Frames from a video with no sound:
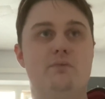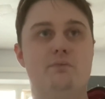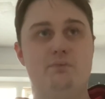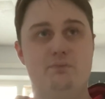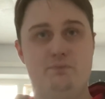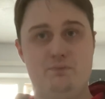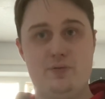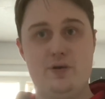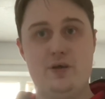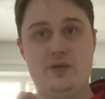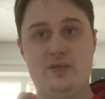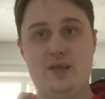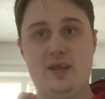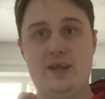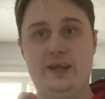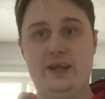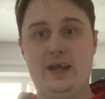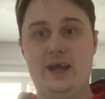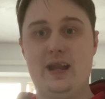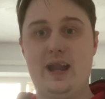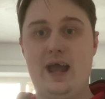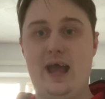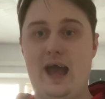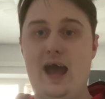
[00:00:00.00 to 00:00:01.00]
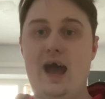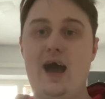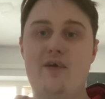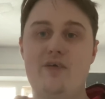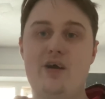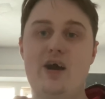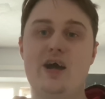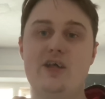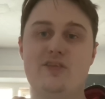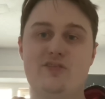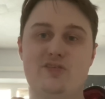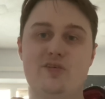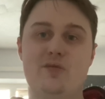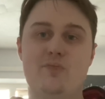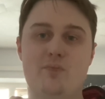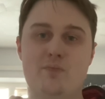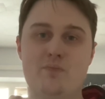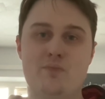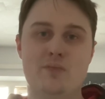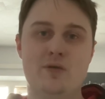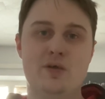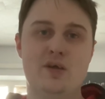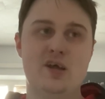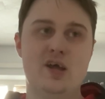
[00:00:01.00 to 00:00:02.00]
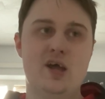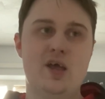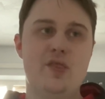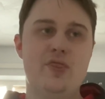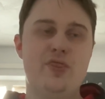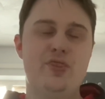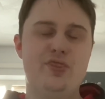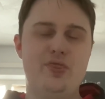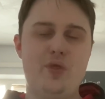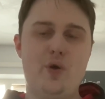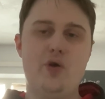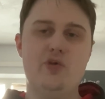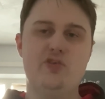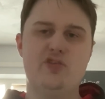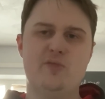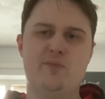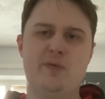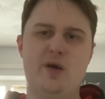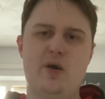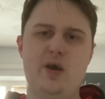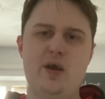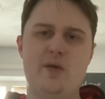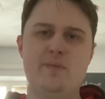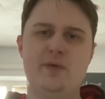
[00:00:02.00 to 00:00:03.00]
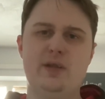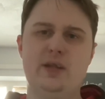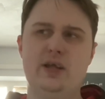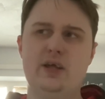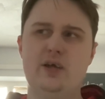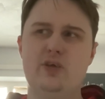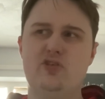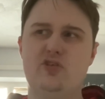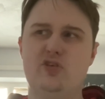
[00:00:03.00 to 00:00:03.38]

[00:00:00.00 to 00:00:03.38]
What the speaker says: But then again, I have had some thoughts about Imola,